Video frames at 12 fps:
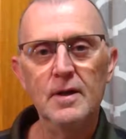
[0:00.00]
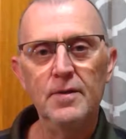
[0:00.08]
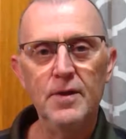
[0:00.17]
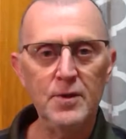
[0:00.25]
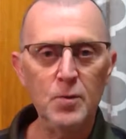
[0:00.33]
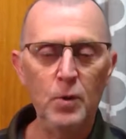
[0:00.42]

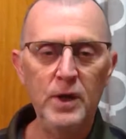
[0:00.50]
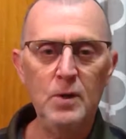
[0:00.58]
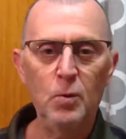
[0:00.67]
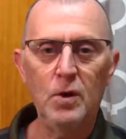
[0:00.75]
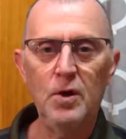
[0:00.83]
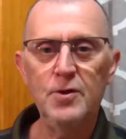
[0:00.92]
this week
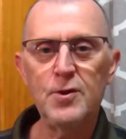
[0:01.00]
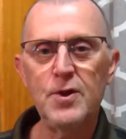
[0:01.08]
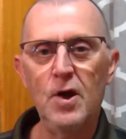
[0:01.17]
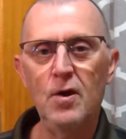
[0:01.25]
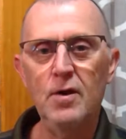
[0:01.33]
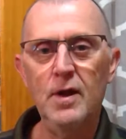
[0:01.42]
we're going to
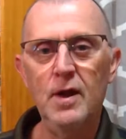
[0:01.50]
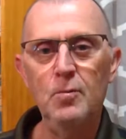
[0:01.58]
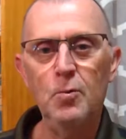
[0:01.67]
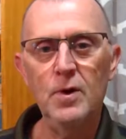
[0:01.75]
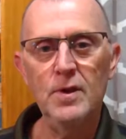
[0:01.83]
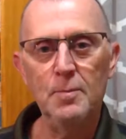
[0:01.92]
start,
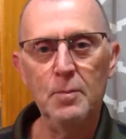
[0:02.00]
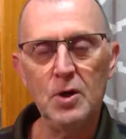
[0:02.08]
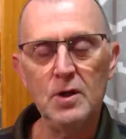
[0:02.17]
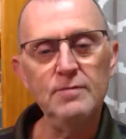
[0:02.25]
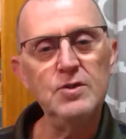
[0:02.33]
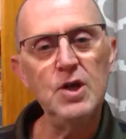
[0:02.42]
and we're in the
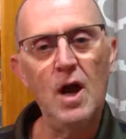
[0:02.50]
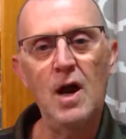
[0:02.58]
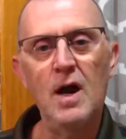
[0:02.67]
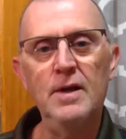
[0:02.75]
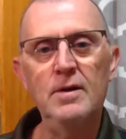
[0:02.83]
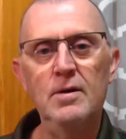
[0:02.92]
book of
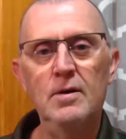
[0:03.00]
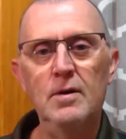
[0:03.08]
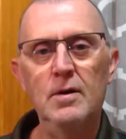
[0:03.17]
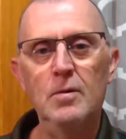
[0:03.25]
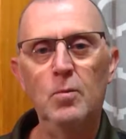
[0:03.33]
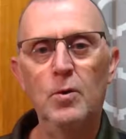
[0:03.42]
John.
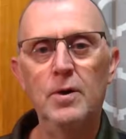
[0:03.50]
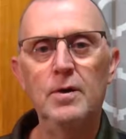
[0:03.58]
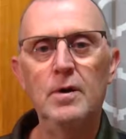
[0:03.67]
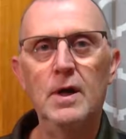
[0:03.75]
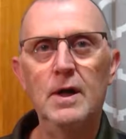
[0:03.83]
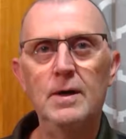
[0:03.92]

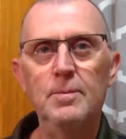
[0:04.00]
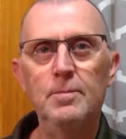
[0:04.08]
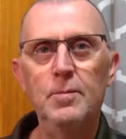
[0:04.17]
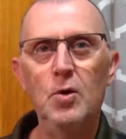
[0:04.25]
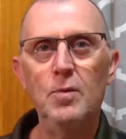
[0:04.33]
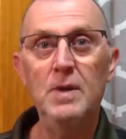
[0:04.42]
We're uh,
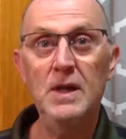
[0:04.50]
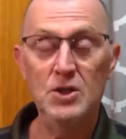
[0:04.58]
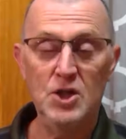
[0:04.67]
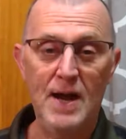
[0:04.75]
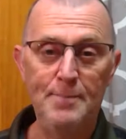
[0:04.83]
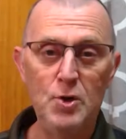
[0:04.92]
going to be in
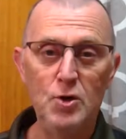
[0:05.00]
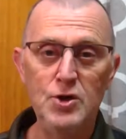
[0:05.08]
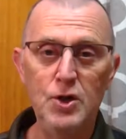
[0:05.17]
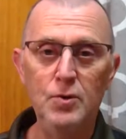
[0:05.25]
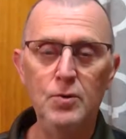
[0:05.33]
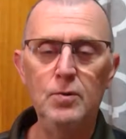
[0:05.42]
chapter
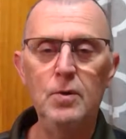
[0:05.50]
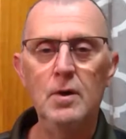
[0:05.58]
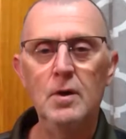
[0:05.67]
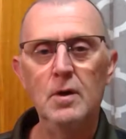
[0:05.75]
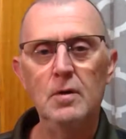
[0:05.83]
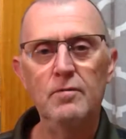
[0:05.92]
two,
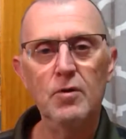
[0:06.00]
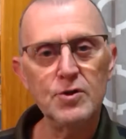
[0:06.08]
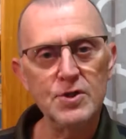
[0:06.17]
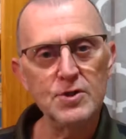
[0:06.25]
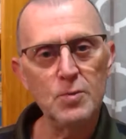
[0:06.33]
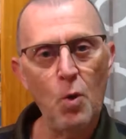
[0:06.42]

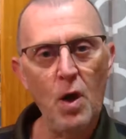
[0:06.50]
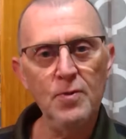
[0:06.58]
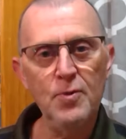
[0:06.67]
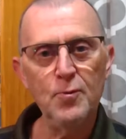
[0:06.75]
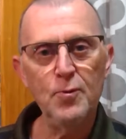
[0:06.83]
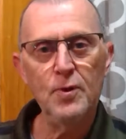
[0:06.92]
verses one
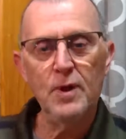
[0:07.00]
through